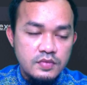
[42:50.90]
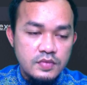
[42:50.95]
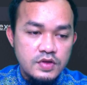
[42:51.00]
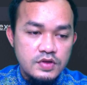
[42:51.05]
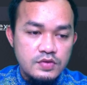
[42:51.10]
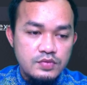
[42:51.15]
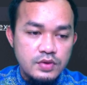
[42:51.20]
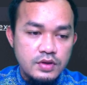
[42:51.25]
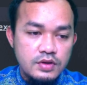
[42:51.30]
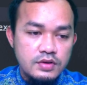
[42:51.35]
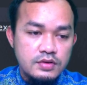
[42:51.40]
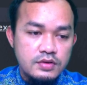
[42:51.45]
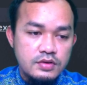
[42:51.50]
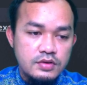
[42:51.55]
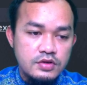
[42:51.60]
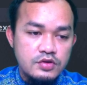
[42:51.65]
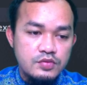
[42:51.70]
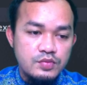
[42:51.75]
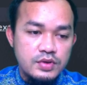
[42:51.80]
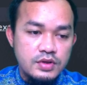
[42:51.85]
this one,
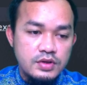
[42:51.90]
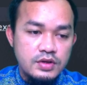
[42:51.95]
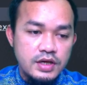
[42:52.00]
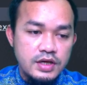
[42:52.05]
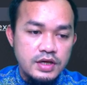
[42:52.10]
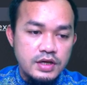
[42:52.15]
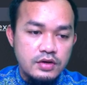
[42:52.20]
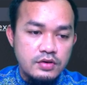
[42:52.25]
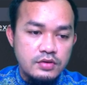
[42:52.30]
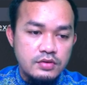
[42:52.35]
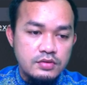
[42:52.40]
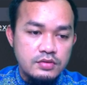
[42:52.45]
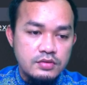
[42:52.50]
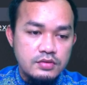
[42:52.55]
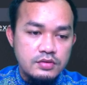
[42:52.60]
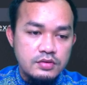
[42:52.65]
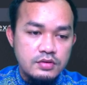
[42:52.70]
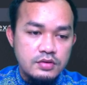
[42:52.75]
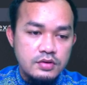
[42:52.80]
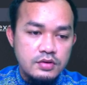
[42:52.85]
it will be radio
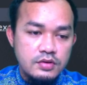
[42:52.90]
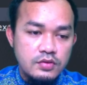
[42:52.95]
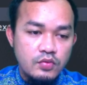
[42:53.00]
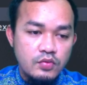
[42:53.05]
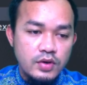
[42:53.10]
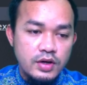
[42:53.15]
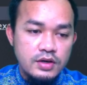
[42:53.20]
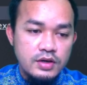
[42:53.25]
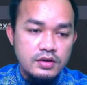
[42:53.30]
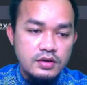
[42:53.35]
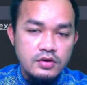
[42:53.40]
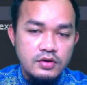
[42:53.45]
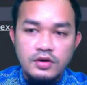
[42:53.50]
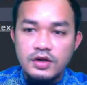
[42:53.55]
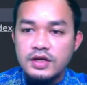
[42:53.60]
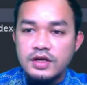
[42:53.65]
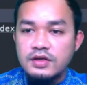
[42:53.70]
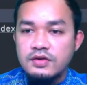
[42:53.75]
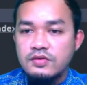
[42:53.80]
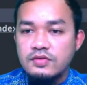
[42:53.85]
1,
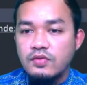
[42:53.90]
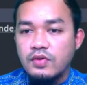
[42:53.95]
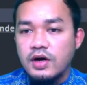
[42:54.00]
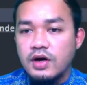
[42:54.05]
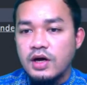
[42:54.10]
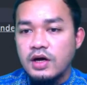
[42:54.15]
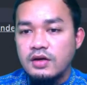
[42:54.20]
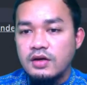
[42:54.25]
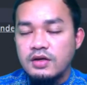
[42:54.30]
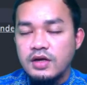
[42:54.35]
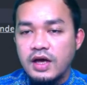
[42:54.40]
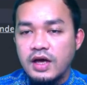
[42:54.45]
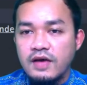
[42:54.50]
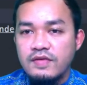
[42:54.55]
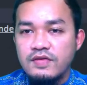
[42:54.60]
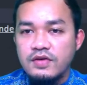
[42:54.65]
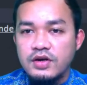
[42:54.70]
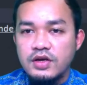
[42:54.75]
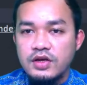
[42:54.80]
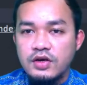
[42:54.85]
call it. Why they
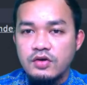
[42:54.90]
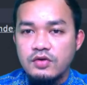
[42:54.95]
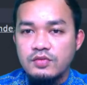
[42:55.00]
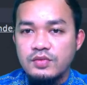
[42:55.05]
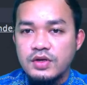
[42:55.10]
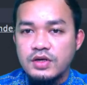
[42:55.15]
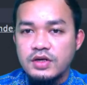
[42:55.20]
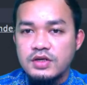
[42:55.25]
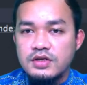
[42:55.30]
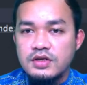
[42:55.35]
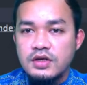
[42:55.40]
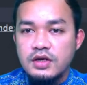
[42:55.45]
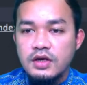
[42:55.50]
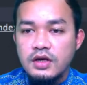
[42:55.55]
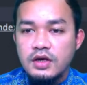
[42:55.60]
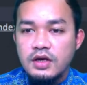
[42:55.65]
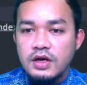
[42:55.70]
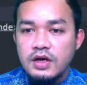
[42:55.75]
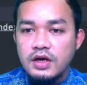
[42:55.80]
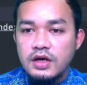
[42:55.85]
have radio? Because
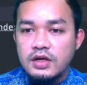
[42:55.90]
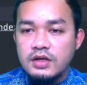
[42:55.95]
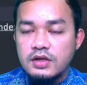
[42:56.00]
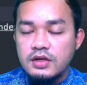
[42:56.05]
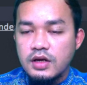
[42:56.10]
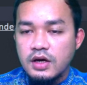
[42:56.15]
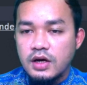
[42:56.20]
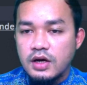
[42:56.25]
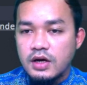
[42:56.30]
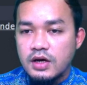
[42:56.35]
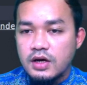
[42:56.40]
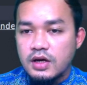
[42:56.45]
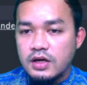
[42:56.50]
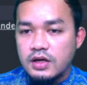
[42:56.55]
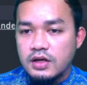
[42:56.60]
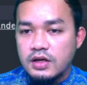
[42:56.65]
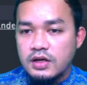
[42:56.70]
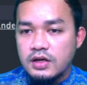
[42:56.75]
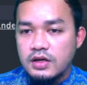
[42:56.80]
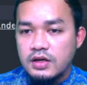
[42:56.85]
in
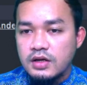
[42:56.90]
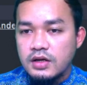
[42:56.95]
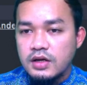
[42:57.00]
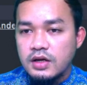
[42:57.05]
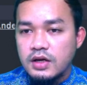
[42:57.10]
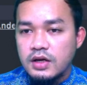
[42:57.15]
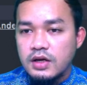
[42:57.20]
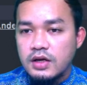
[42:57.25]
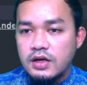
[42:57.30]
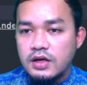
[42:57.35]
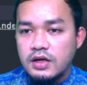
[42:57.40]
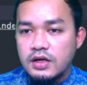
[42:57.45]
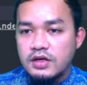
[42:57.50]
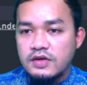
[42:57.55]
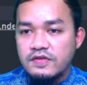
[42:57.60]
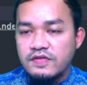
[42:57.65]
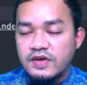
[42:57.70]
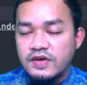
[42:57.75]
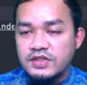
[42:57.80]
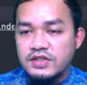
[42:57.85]

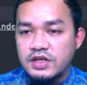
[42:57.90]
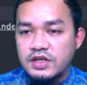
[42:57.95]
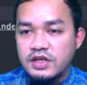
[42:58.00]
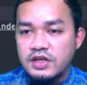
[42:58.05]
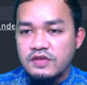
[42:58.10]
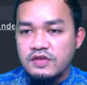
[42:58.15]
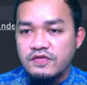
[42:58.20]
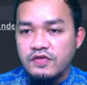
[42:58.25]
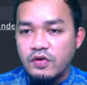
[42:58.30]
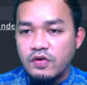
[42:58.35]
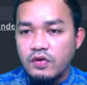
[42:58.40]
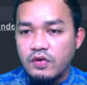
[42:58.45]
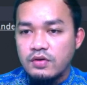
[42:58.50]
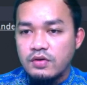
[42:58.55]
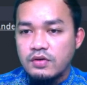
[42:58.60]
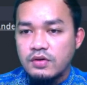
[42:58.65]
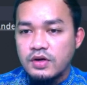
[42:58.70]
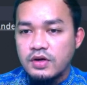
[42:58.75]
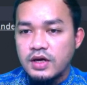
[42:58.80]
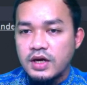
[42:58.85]
the function
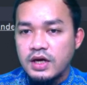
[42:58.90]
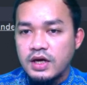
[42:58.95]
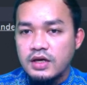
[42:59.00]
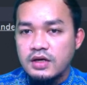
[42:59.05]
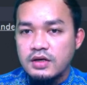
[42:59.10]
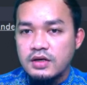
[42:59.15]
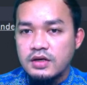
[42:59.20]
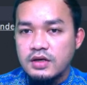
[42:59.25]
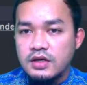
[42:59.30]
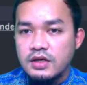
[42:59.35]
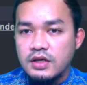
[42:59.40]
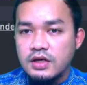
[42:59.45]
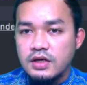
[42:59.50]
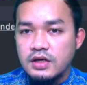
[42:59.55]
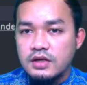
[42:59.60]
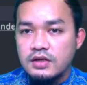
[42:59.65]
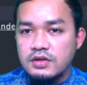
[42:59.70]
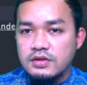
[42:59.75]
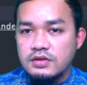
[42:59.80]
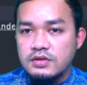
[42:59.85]
info, okay,
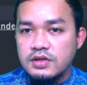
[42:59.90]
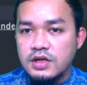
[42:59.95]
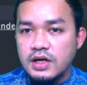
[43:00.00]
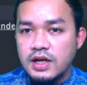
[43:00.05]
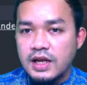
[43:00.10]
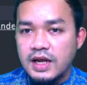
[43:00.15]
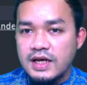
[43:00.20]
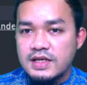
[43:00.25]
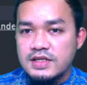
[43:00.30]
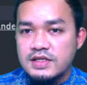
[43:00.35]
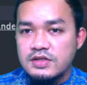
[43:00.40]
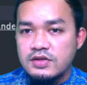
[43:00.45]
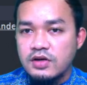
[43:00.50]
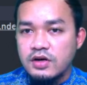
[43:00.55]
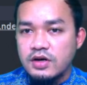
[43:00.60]
in the class the